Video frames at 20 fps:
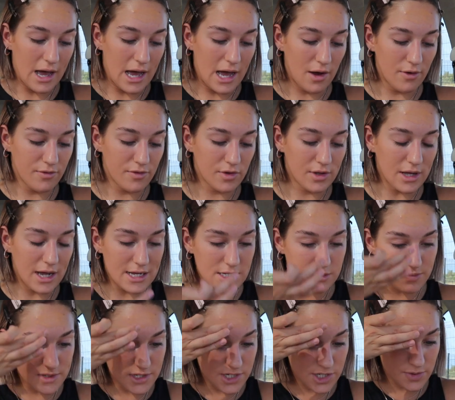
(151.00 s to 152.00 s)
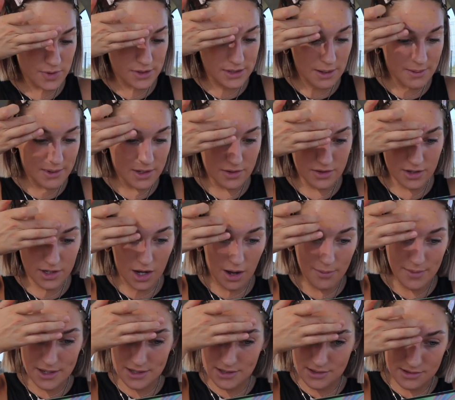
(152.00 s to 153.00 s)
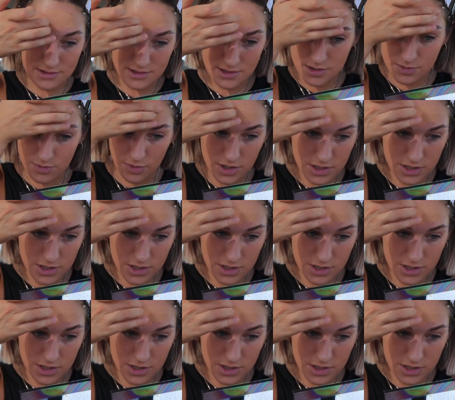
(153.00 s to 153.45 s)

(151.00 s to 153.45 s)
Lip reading: How have you guys been doing? Let me know in the comments.